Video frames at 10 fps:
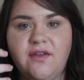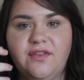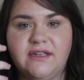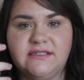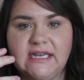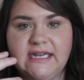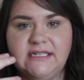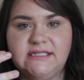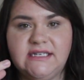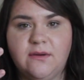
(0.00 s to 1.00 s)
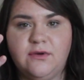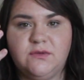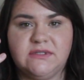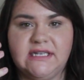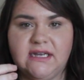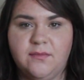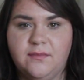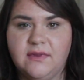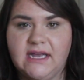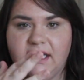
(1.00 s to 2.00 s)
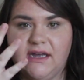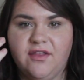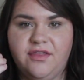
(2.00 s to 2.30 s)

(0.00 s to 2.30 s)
the 2nd step, which was like a